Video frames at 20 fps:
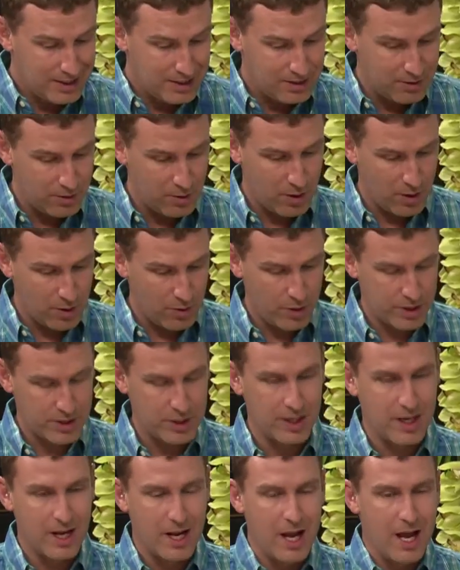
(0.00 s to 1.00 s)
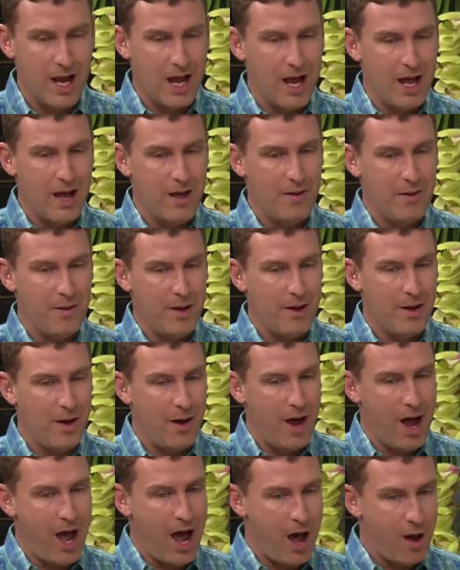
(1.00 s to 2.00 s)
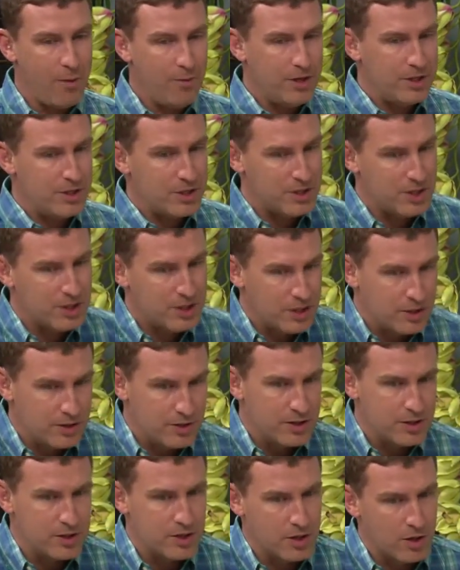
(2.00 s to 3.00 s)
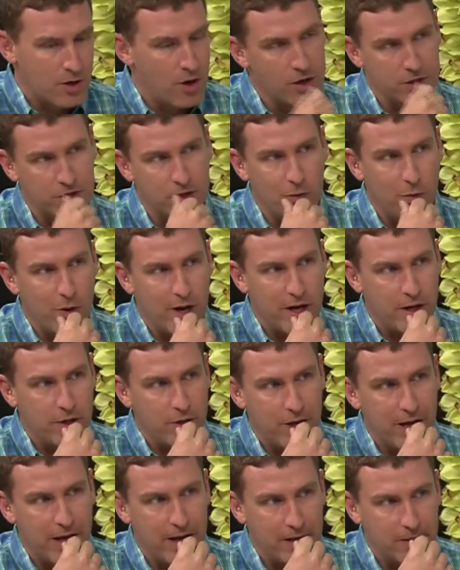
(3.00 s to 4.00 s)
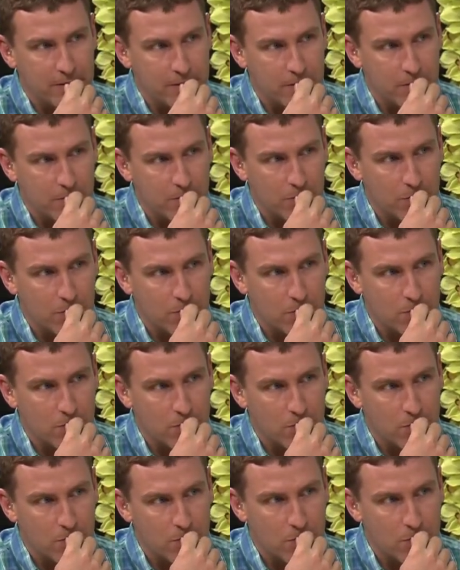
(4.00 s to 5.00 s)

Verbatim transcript: just a, a question. How much is this going to cost and where can you get it? They,